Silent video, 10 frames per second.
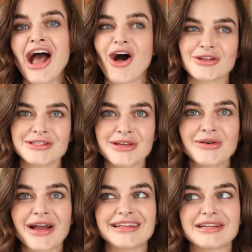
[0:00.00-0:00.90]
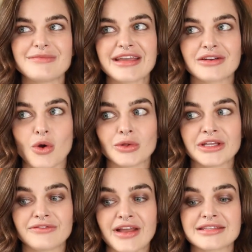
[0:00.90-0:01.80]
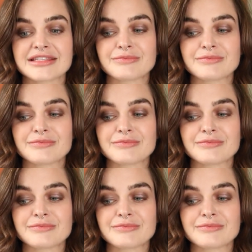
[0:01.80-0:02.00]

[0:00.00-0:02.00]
Also, I need to make an OnlyFans